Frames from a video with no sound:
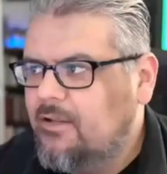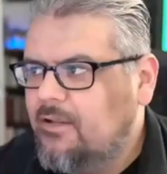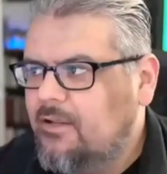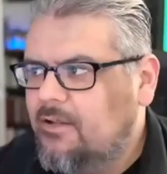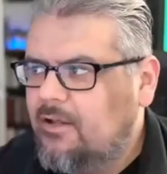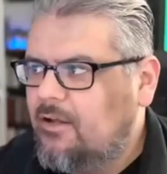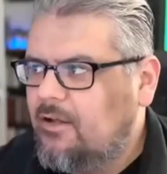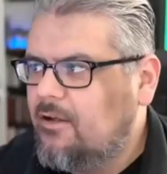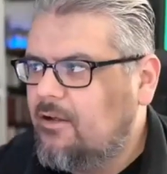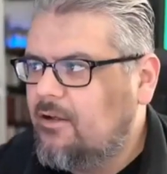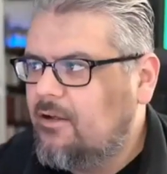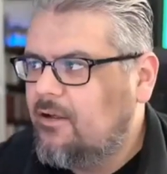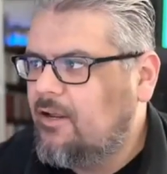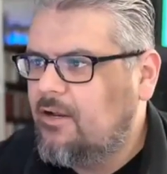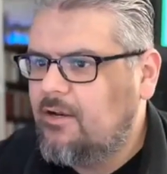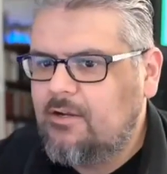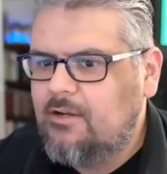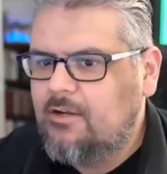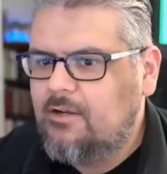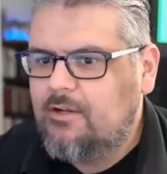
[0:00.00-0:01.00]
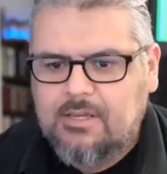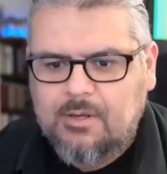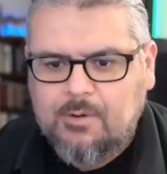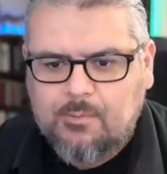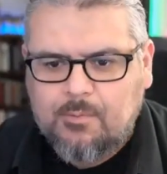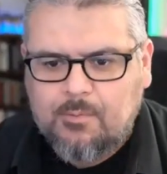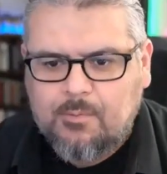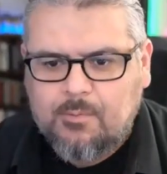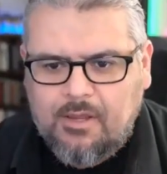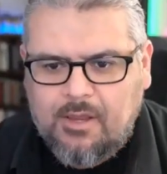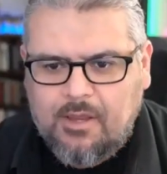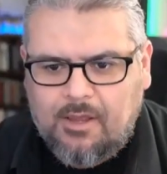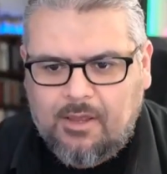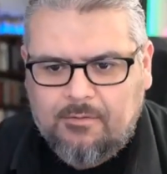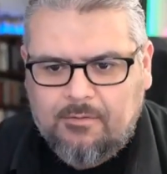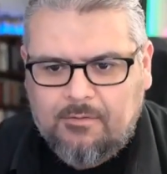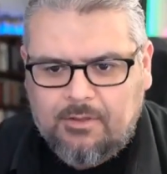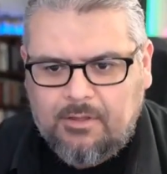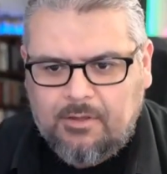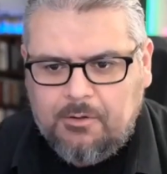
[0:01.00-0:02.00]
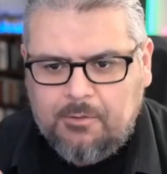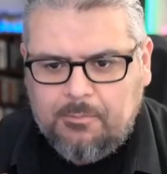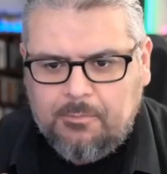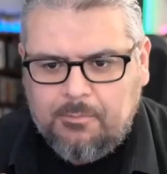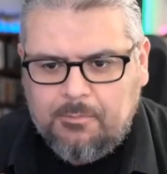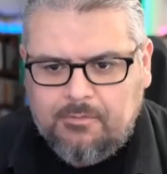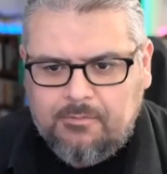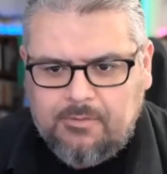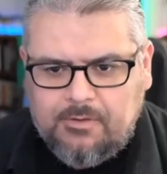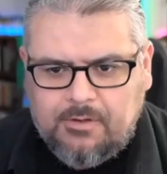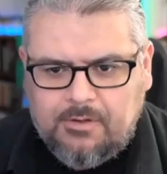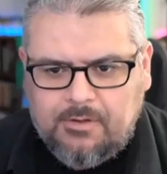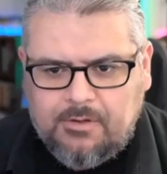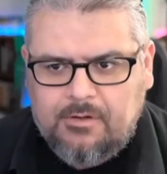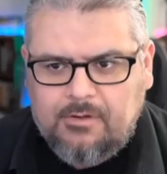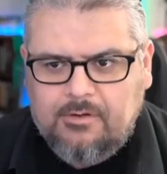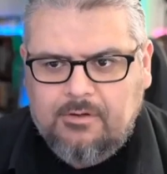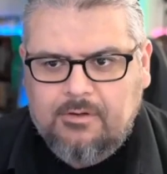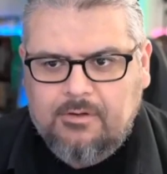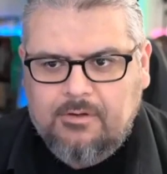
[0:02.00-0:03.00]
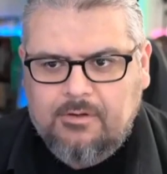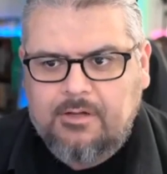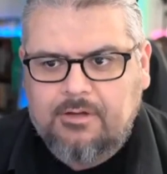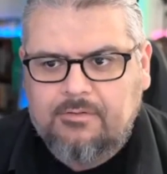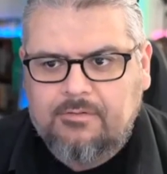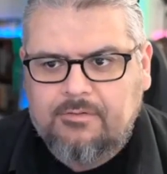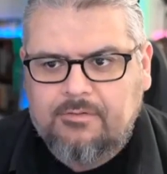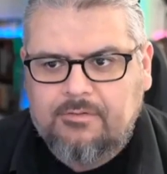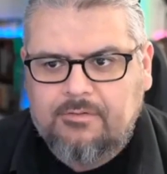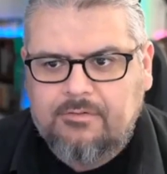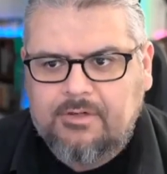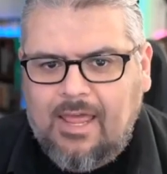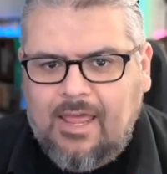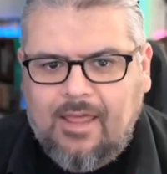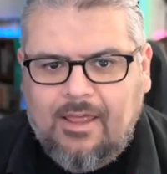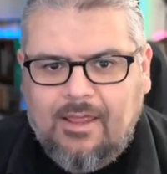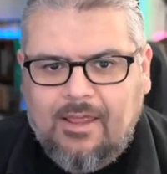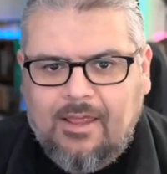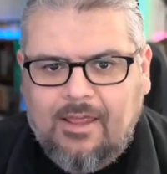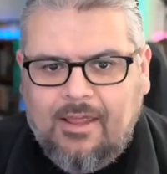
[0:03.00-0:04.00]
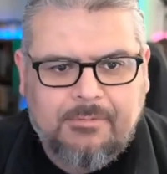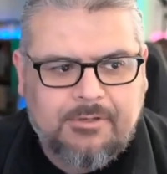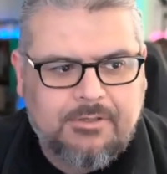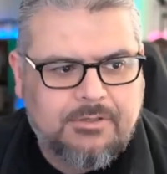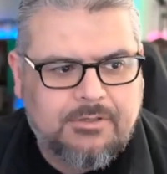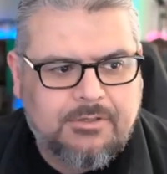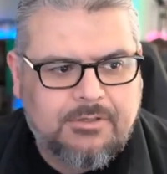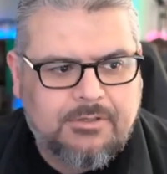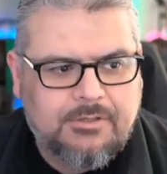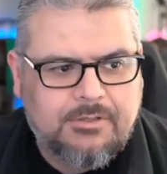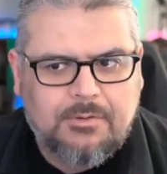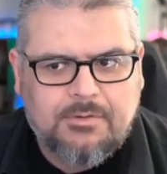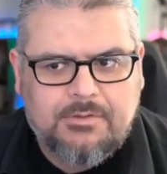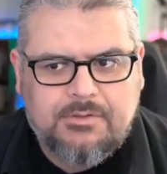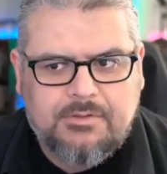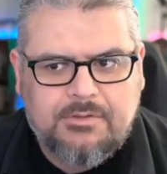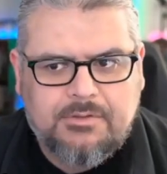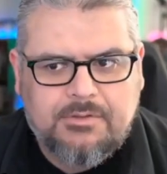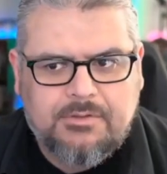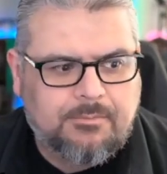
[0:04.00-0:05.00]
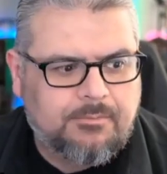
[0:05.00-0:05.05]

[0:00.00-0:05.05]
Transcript: Okay, looks like we have a little bit of a lag. Let me just close some.